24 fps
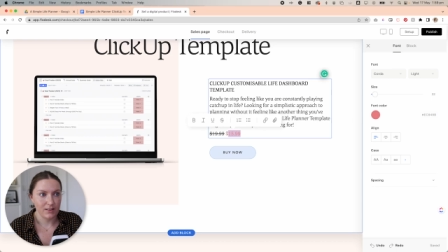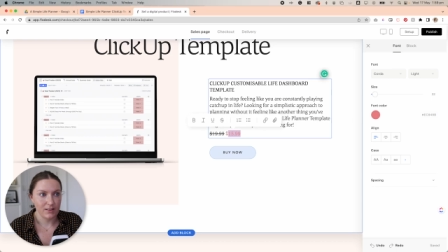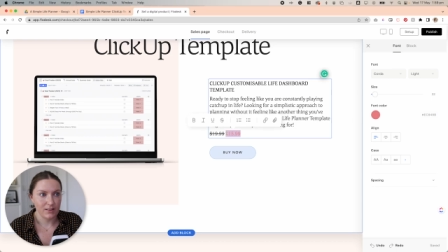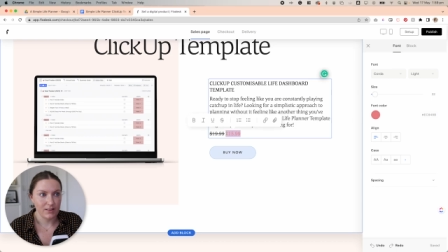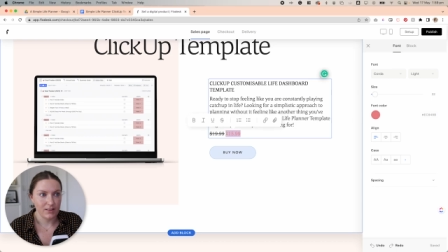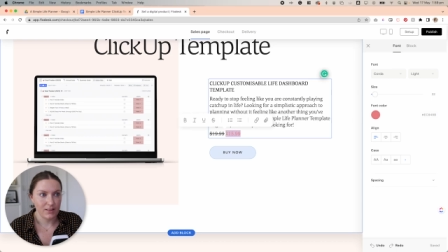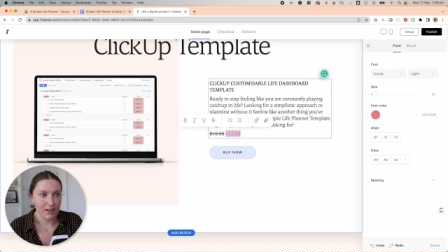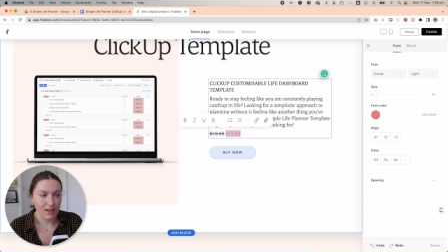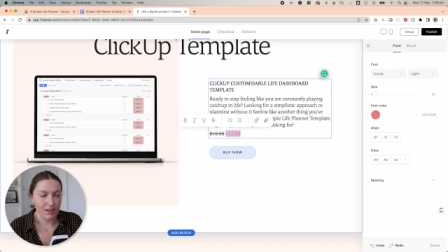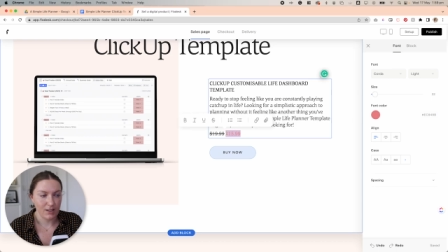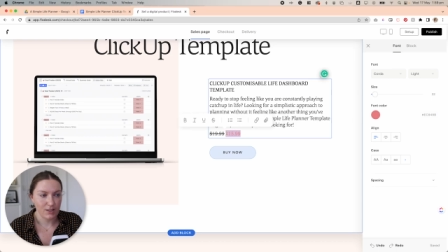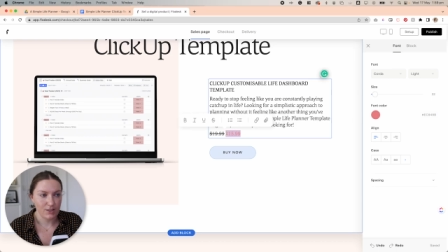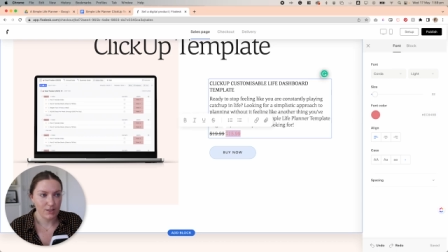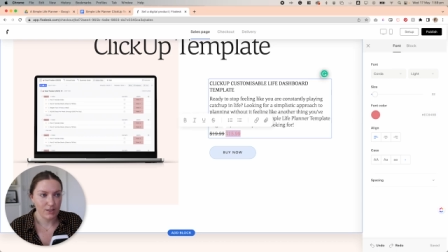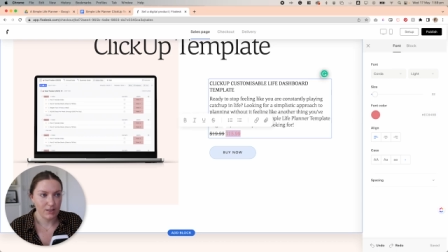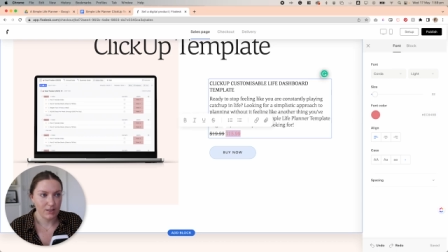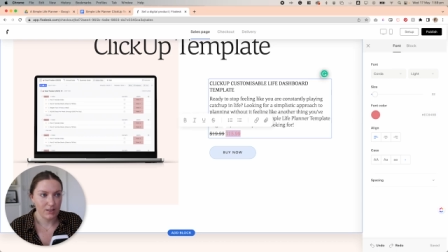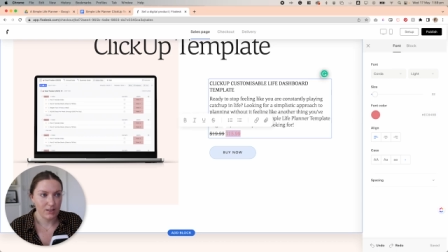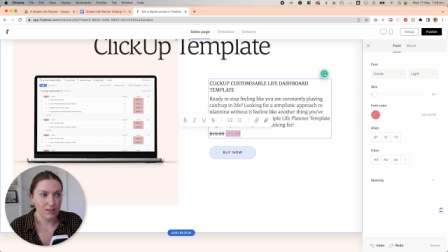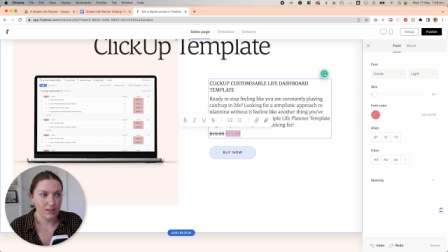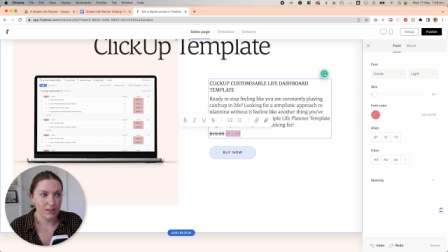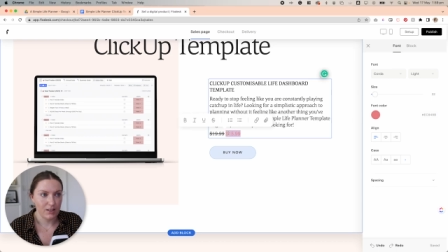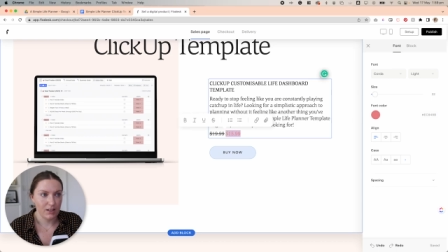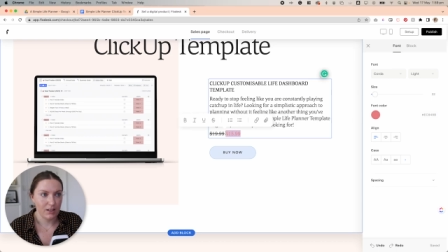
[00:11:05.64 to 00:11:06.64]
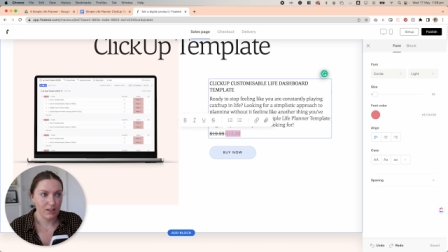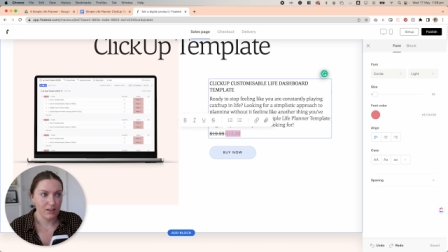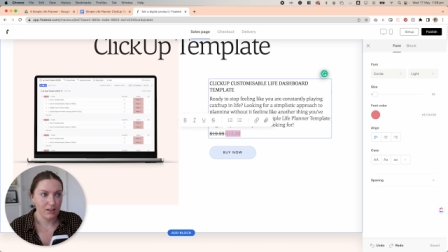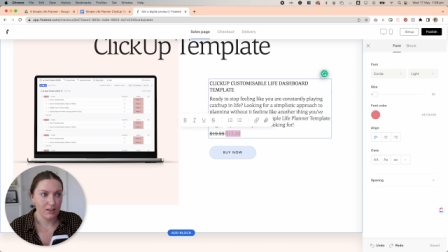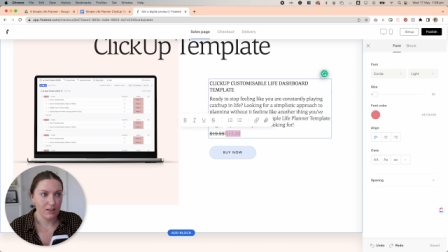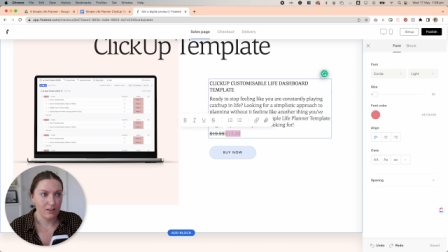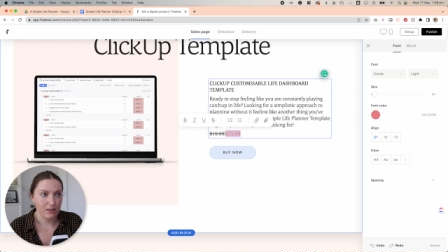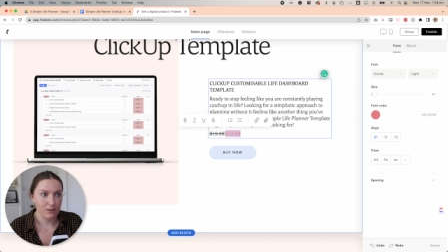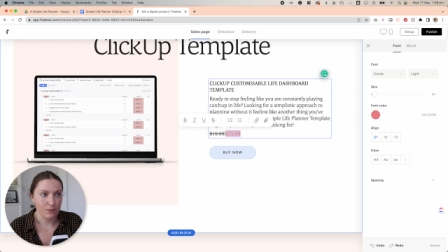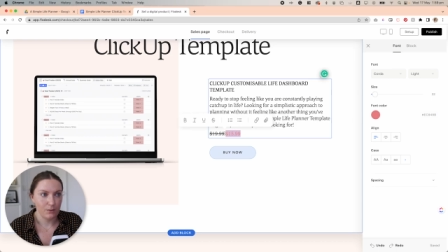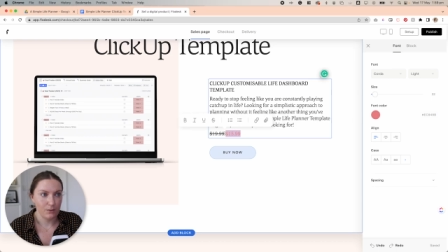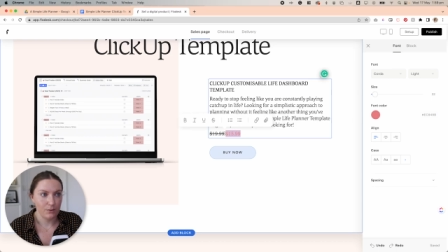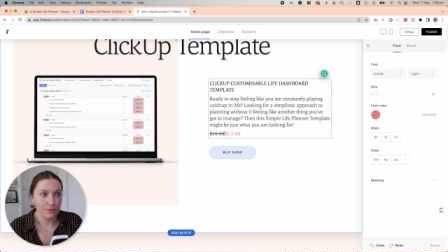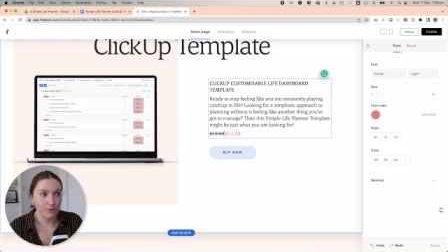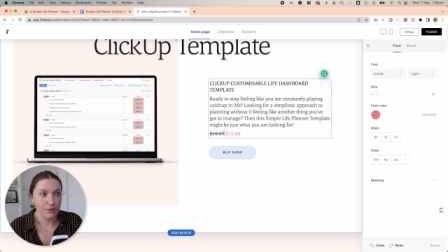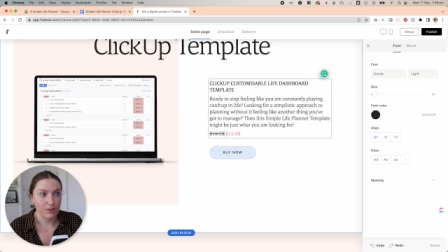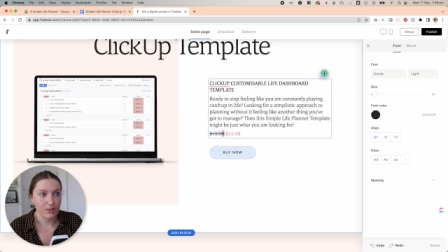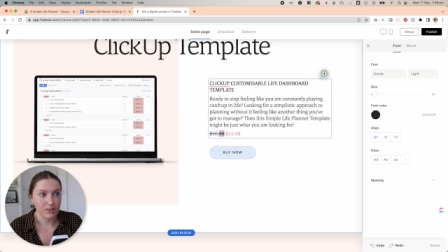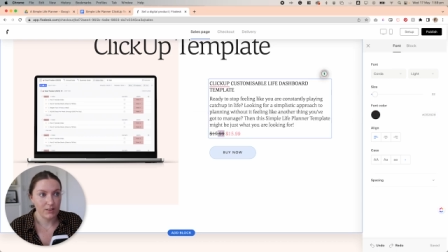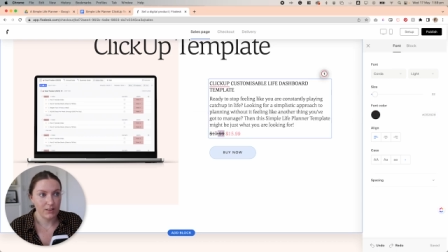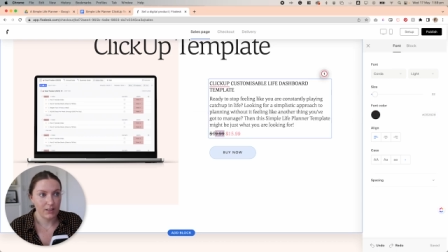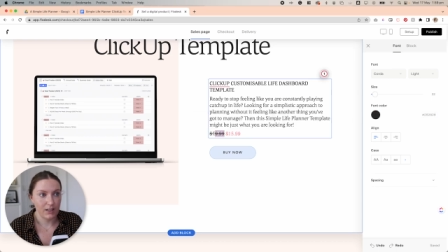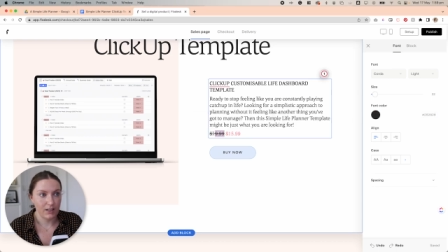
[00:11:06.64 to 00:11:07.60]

this section here. Well, firstly,